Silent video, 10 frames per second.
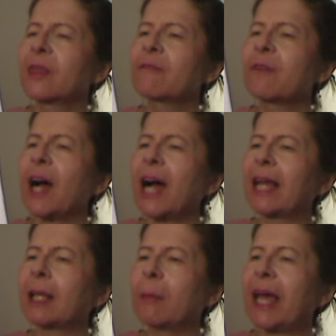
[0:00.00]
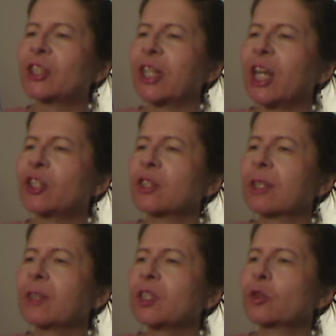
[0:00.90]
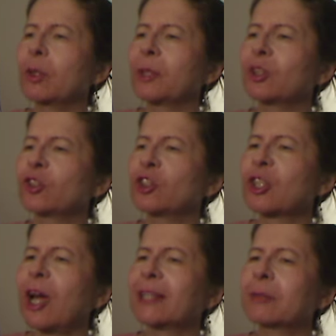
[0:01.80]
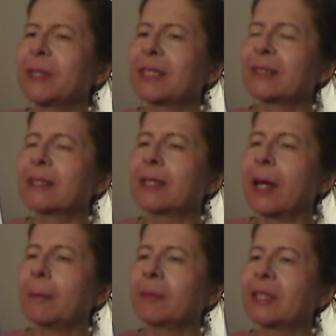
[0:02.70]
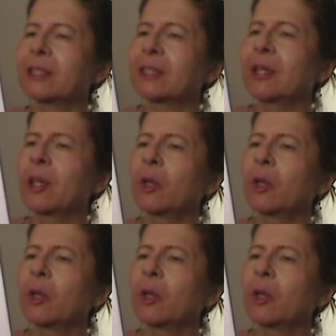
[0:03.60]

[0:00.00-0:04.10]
The vile imaginations of these criminals shocked me into numbness.